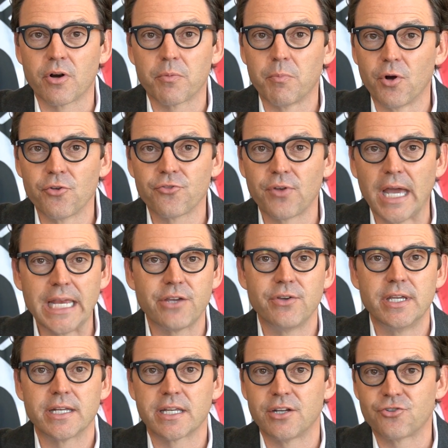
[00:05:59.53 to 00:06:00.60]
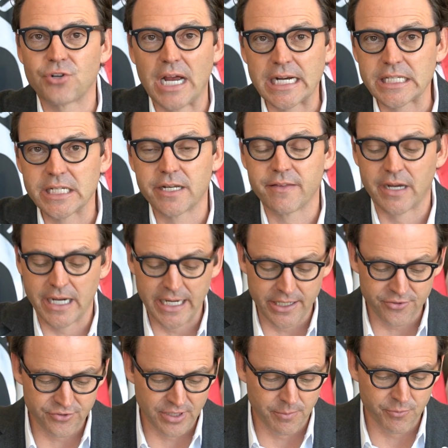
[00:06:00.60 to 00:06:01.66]
are most likely and contracted in the
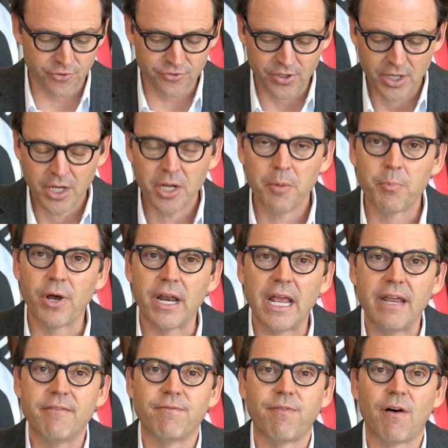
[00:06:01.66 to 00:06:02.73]
highest numbers, but a